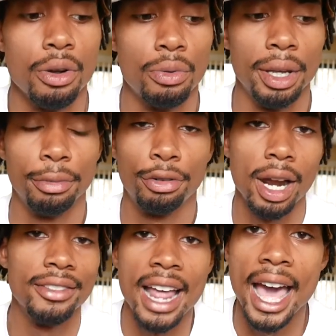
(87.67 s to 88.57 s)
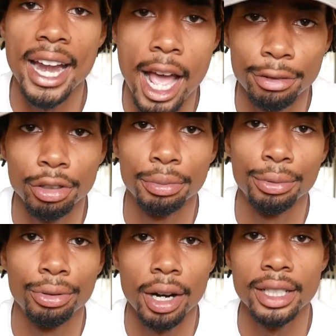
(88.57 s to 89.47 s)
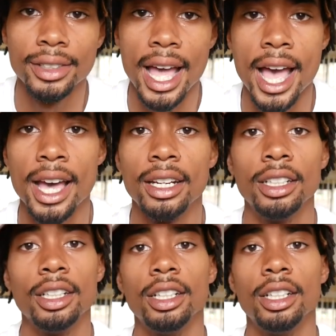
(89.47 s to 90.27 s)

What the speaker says: when, before I even had an afro, before I even had